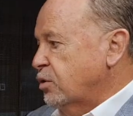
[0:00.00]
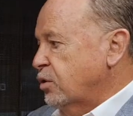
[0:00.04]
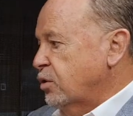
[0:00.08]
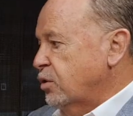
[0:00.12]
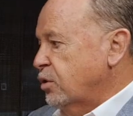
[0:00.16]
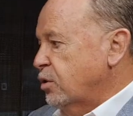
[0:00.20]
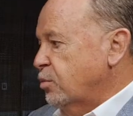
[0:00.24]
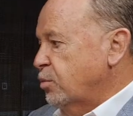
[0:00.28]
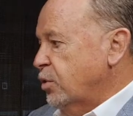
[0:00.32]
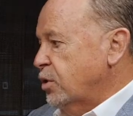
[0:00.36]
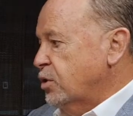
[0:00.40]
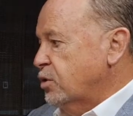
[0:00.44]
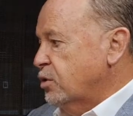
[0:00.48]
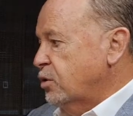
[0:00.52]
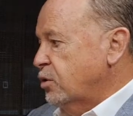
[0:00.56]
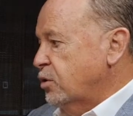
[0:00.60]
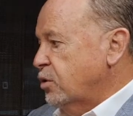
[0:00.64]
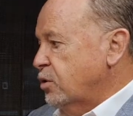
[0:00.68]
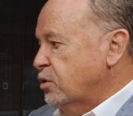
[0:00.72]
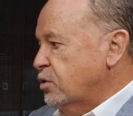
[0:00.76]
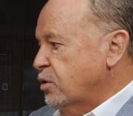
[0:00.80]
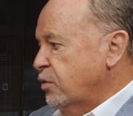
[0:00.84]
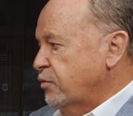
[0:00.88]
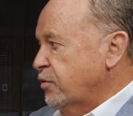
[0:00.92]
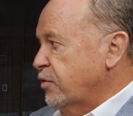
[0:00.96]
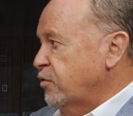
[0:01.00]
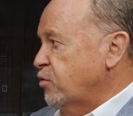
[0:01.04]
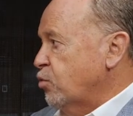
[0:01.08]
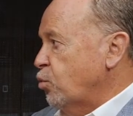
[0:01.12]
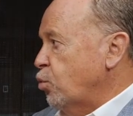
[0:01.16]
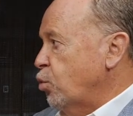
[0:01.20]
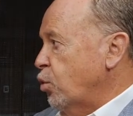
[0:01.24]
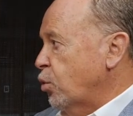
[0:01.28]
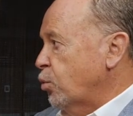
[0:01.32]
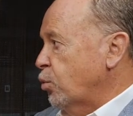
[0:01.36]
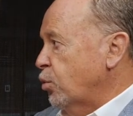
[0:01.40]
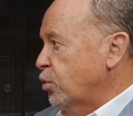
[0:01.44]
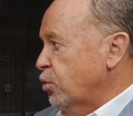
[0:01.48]
thing, and the best leaders I've ever
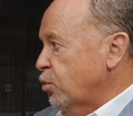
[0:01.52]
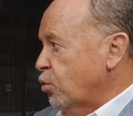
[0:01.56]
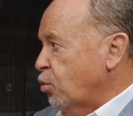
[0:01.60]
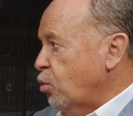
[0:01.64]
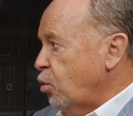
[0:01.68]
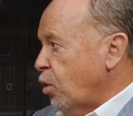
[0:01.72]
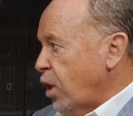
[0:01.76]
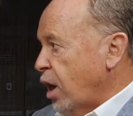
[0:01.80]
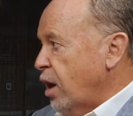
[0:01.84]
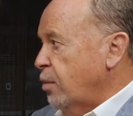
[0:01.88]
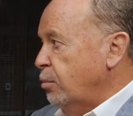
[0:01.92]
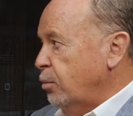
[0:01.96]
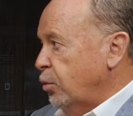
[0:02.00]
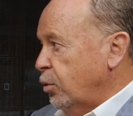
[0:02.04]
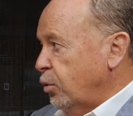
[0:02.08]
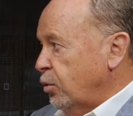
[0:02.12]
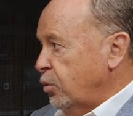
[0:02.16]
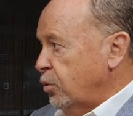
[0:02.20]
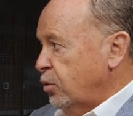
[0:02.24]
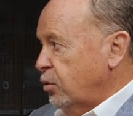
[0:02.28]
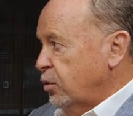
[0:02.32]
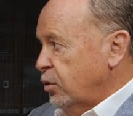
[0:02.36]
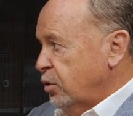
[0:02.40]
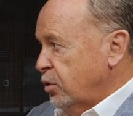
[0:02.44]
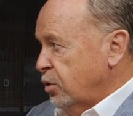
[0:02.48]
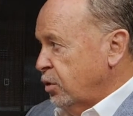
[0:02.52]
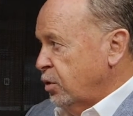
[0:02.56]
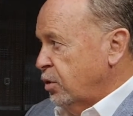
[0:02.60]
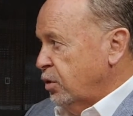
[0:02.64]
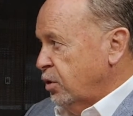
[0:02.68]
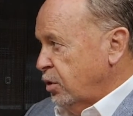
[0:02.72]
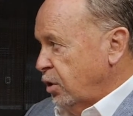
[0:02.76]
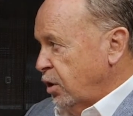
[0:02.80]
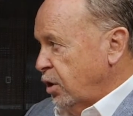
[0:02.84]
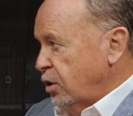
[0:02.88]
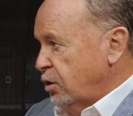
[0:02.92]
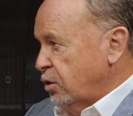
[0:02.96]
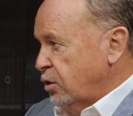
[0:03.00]
worked with are all humble.
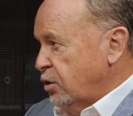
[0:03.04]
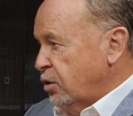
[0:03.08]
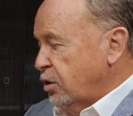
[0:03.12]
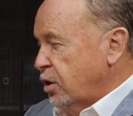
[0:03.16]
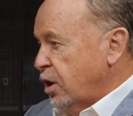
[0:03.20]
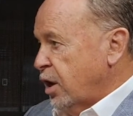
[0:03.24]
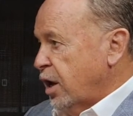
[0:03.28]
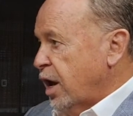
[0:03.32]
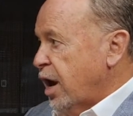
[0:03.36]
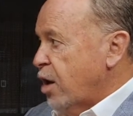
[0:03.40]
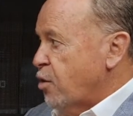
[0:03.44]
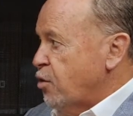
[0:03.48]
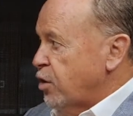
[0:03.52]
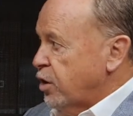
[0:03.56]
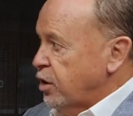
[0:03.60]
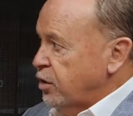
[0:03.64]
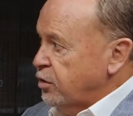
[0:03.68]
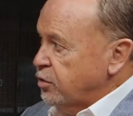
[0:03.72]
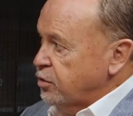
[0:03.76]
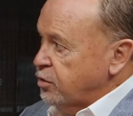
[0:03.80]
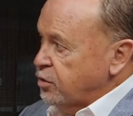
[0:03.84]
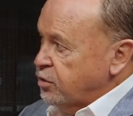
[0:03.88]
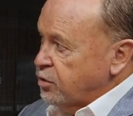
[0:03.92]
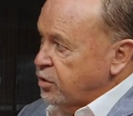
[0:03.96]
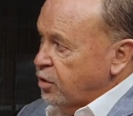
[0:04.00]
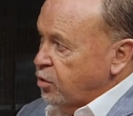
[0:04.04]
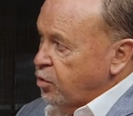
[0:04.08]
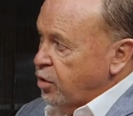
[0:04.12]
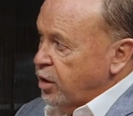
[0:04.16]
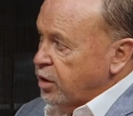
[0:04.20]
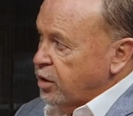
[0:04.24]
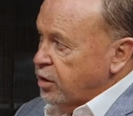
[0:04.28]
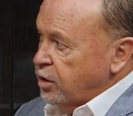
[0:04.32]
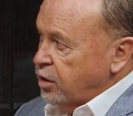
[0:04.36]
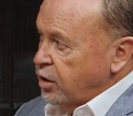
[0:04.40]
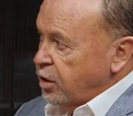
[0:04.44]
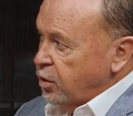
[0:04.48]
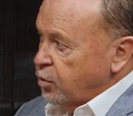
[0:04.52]
At the end of the day, arrogance is the
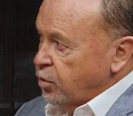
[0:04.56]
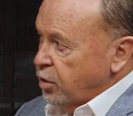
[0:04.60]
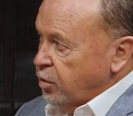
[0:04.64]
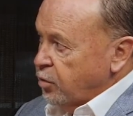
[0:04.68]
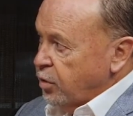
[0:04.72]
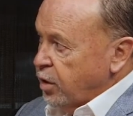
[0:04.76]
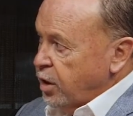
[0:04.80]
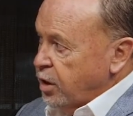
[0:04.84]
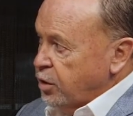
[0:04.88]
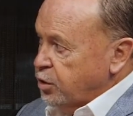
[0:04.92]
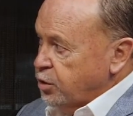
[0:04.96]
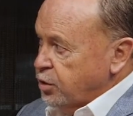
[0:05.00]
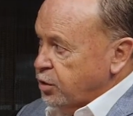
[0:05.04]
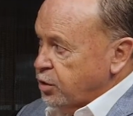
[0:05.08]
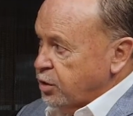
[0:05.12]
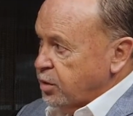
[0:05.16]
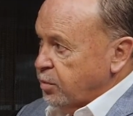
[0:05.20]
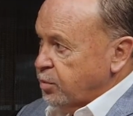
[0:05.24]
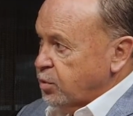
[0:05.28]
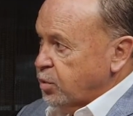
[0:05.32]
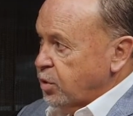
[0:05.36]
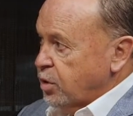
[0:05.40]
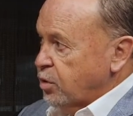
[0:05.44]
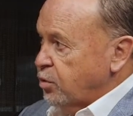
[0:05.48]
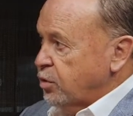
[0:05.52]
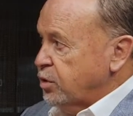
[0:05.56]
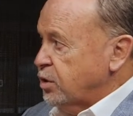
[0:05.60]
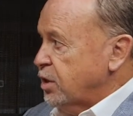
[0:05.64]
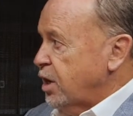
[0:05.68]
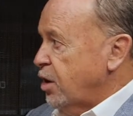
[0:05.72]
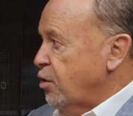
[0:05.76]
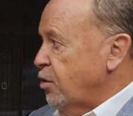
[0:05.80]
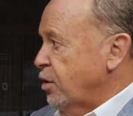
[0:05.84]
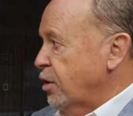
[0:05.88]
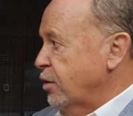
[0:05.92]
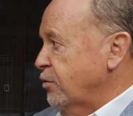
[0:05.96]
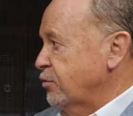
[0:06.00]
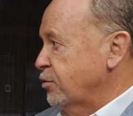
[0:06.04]
great killer in relationships, whether it's
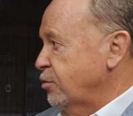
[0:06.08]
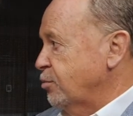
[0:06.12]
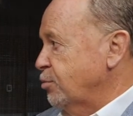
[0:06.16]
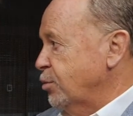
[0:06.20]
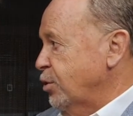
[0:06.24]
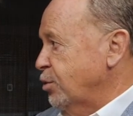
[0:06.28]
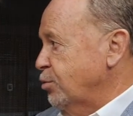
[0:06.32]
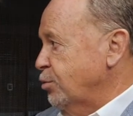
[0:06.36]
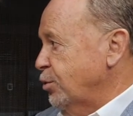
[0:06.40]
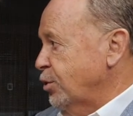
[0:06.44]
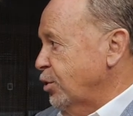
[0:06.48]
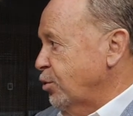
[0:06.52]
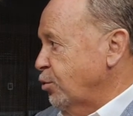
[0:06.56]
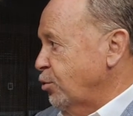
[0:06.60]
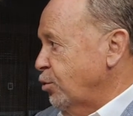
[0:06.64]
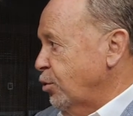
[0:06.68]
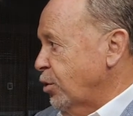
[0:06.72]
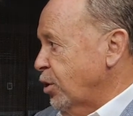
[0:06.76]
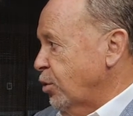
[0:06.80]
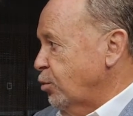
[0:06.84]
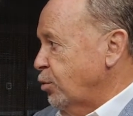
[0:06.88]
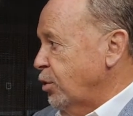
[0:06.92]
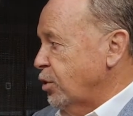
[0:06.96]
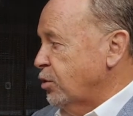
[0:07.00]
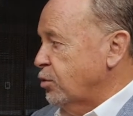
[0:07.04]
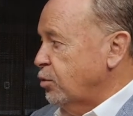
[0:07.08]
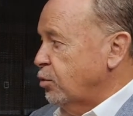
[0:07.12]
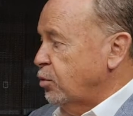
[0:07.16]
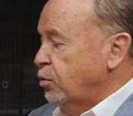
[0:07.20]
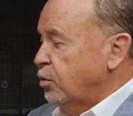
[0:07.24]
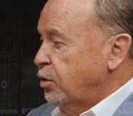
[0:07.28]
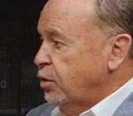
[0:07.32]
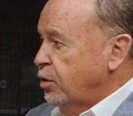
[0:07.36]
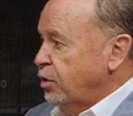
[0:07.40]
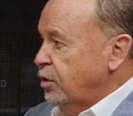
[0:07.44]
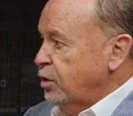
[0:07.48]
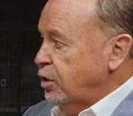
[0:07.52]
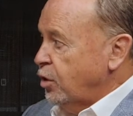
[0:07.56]
arrogance from people you're working with or
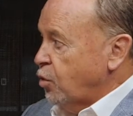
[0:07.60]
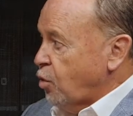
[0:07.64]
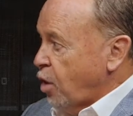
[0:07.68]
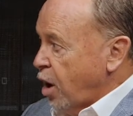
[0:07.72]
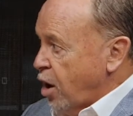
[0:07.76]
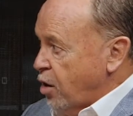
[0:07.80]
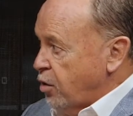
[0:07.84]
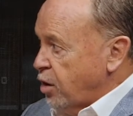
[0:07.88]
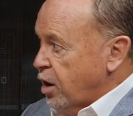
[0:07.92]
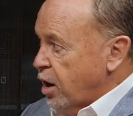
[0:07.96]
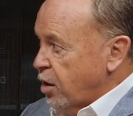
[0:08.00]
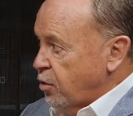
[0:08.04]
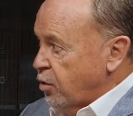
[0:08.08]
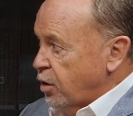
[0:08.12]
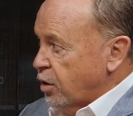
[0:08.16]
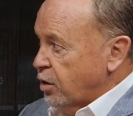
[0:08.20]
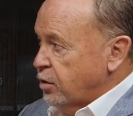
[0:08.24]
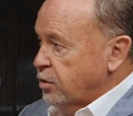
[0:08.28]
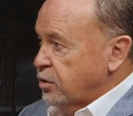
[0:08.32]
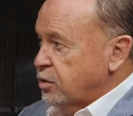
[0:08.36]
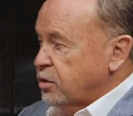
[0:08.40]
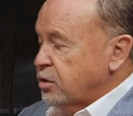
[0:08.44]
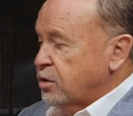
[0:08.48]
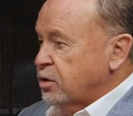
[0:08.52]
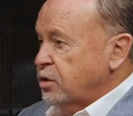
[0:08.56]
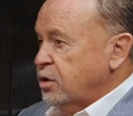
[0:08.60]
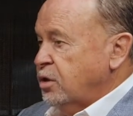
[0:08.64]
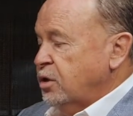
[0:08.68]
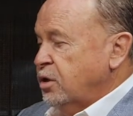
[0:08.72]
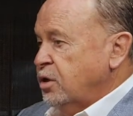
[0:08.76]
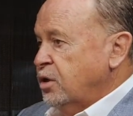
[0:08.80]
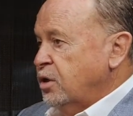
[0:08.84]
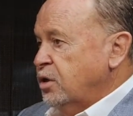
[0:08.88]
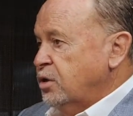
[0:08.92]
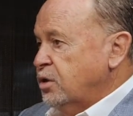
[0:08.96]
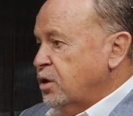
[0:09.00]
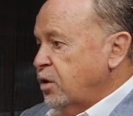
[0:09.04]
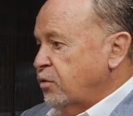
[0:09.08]
your own arrogance.
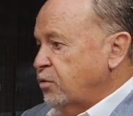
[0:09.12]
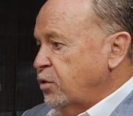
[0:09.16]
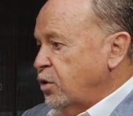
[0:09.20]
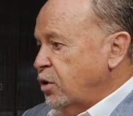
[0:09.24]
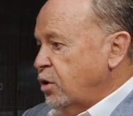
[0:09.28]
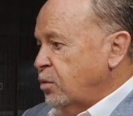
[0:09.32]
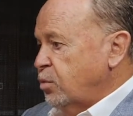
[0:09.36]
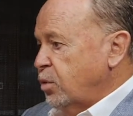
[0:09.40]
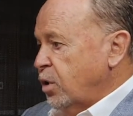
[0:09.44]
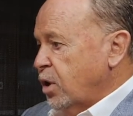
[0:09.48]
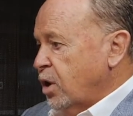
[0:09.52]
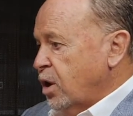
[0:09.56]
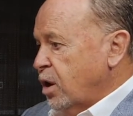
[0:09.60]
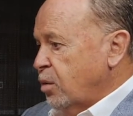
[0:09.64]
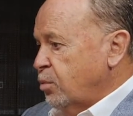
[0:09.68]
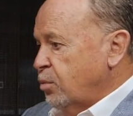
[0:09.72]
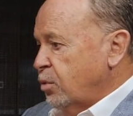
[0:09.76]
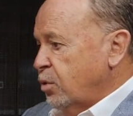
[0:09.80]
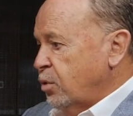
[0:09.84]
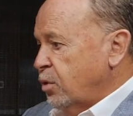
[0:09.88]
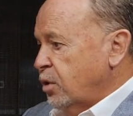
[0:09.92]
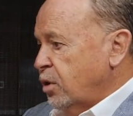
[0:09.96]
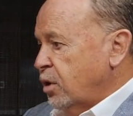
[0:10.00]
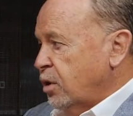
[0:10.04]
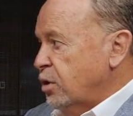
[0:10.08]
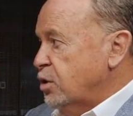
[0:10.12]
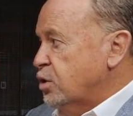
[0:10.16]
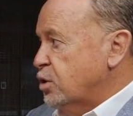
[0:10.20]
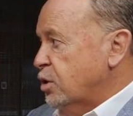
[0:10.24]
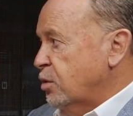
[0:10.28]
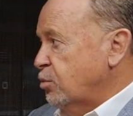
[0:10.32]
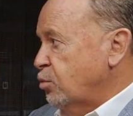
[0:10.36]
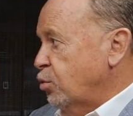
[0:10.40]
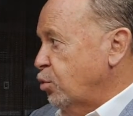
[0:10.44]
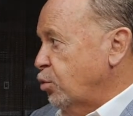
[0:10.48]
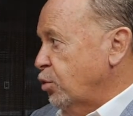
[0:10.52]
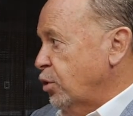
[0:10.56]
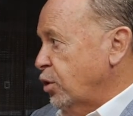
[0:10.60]
So if you can be humble and
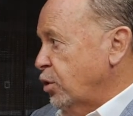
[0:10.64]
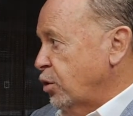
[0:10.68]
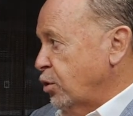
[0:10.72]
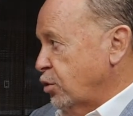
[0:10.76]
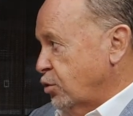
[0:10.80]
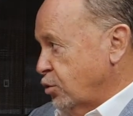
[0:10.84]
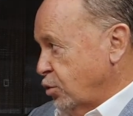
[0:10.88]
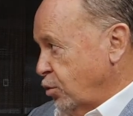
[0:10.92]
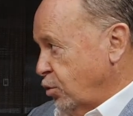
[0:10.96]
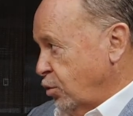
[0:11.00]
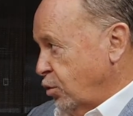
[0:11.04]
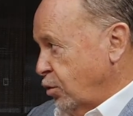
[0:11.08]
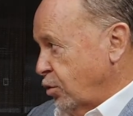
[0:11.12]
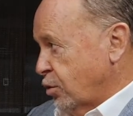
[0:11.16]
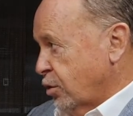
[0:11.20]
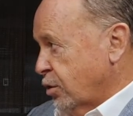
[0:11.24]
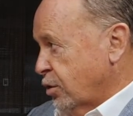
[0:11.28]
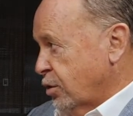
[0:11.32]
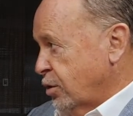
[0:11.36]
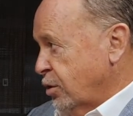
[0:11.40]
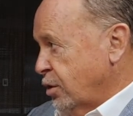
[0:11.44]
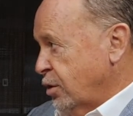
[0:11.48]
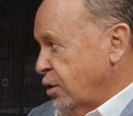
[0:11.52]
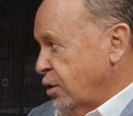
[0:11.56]
listen more than you talk,